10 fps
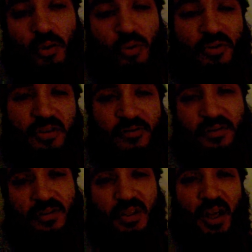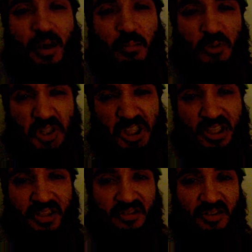all the different
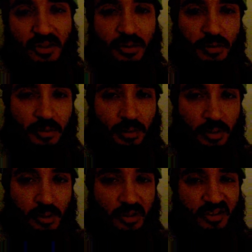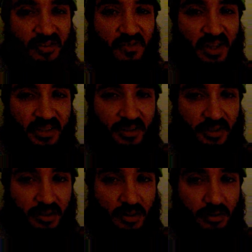machines and
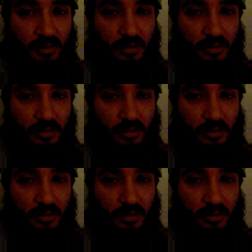devices.